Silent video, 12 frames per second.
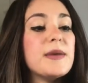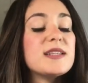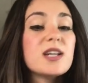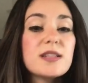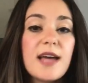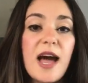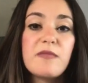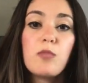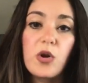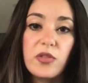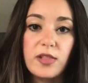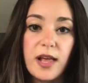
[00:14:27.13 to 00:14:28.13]
it's good to have
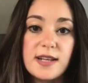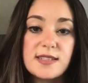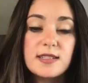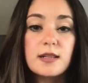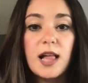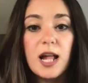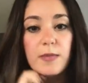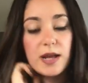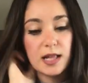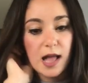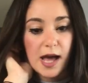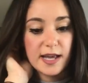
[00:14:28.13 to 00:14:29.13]
more than less. A lot of my
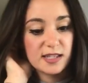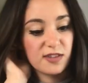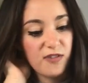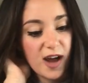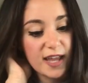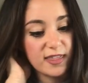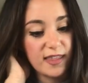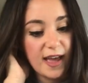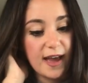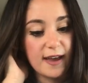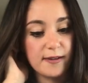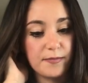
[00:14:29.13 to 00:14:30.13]
clients find
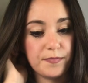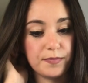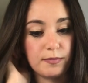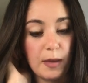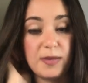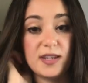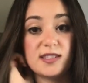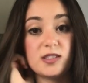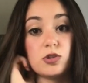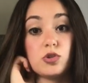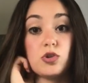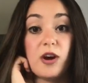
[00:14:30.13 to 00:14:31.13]
that my
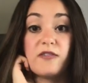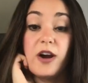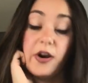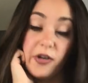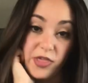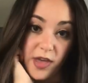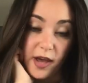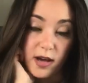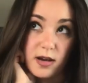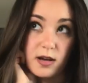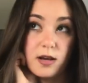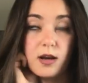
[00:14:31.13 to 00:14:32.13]
pieces are
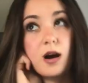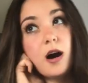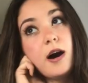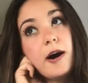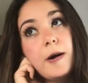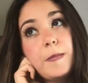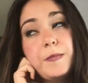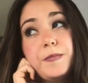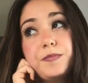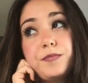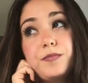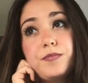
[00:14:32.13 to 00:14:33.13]
thick.
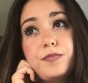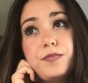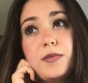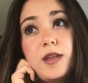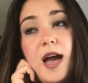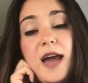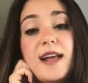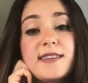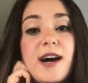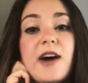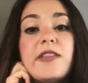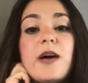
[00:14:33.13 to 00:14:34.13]
And I
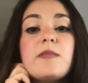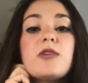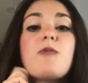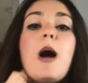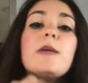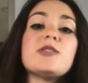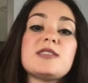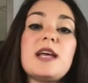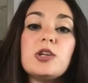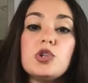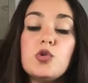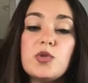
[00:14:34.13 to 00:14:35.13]
tell them, you're probably just
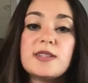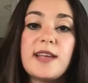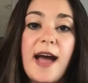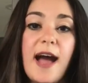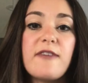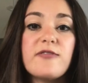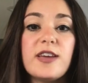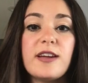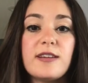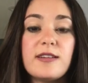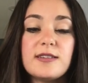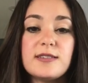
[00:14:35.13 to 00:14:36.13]
not used to
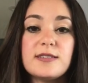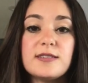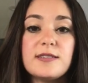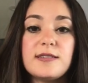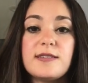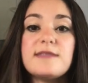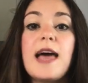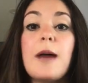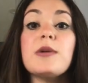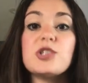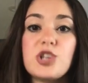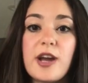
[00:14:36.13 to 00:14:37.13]
having
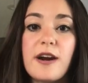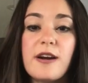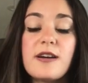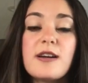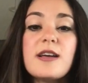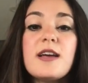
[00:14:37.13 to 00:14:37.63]
that much hair,